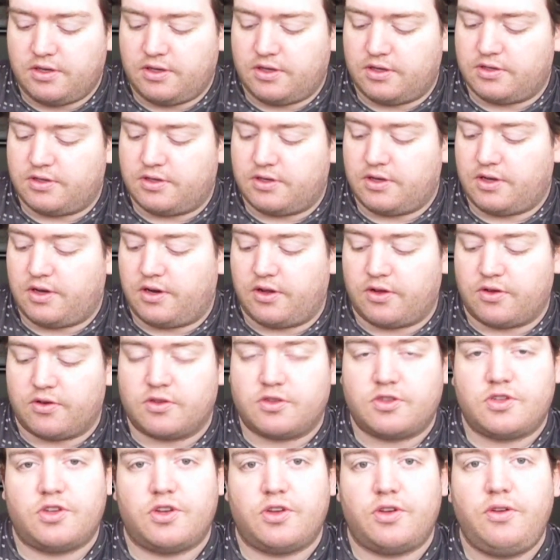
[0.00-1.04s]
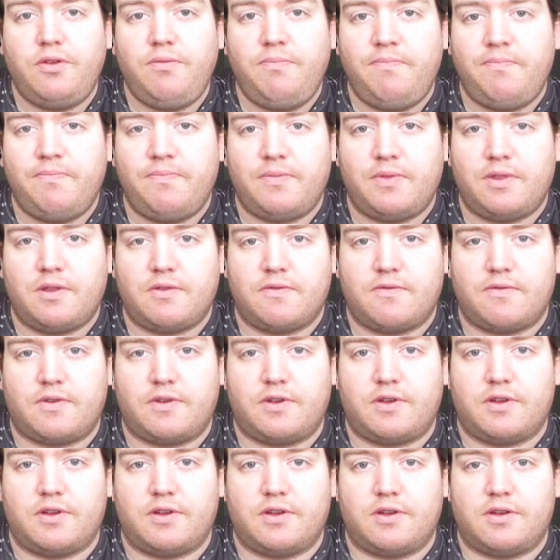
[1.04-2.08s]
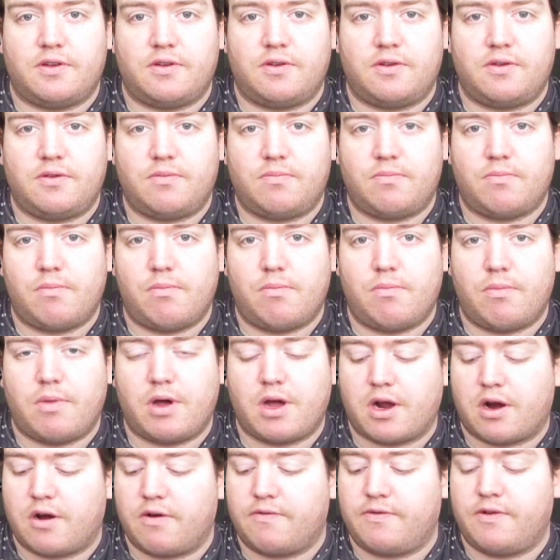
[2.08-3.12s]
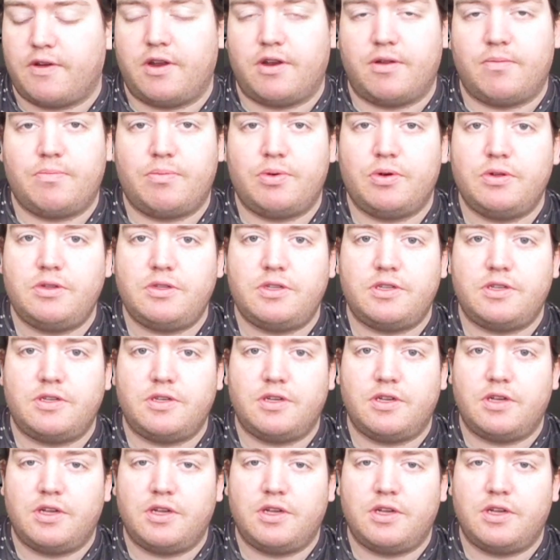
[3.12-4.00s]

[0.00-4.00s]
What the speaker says: It's only got 2 for your microphone inputs,